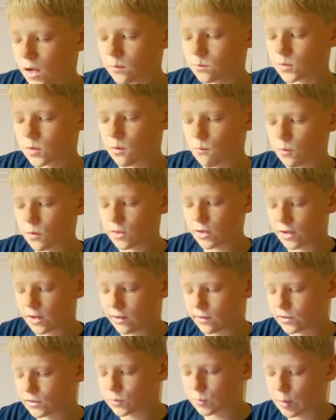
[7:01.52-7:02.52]
comes up with an
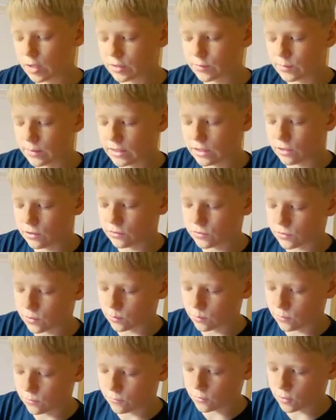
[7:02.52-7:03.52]
express menu.
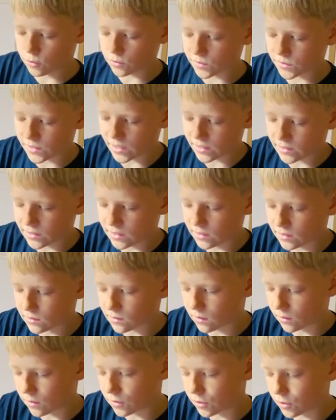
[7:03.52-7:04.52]
So you've got
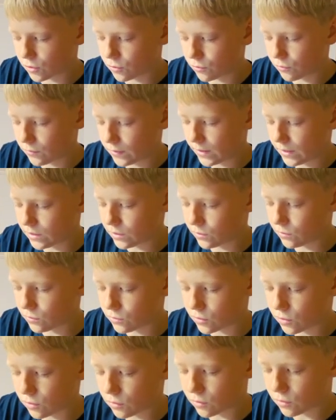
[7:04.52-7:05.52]
settings, undo, redo,
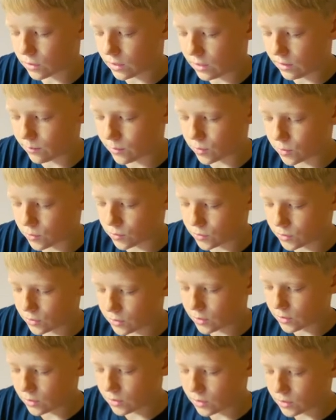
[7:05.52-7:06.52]
toggle keyboard,
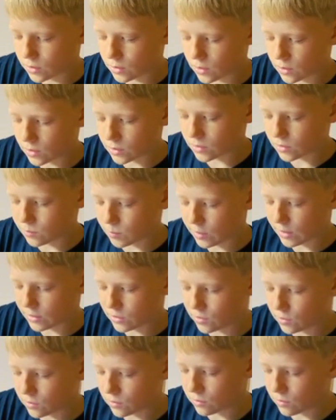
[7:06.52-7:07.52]
display
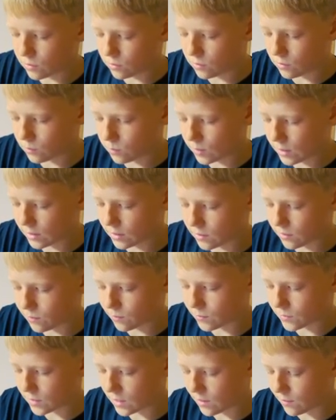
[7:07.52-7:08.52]
toggle,
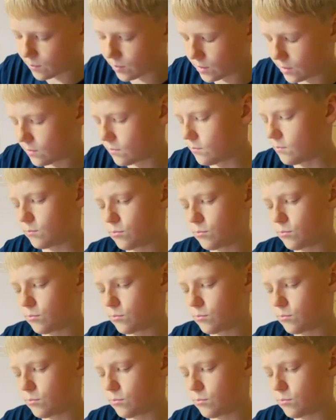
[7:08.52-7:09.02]
Wacom tablet